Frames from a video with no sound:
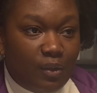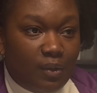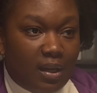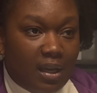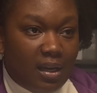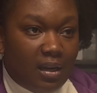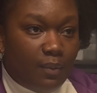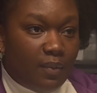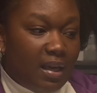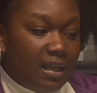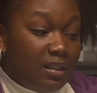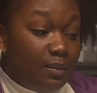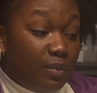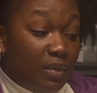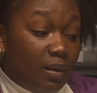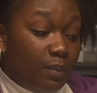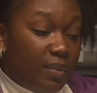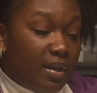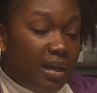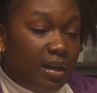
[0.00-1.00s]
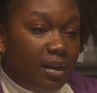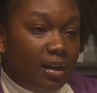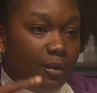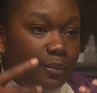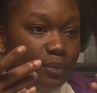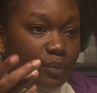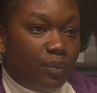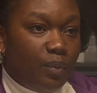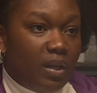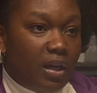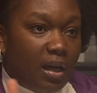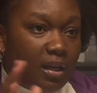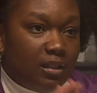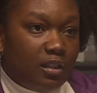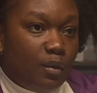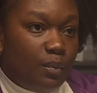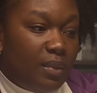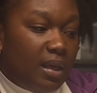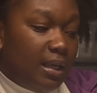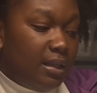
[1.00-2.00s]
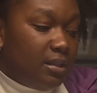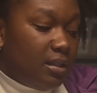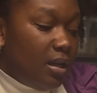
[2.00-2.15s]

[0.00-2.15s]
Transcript: And it makes me better, but also makes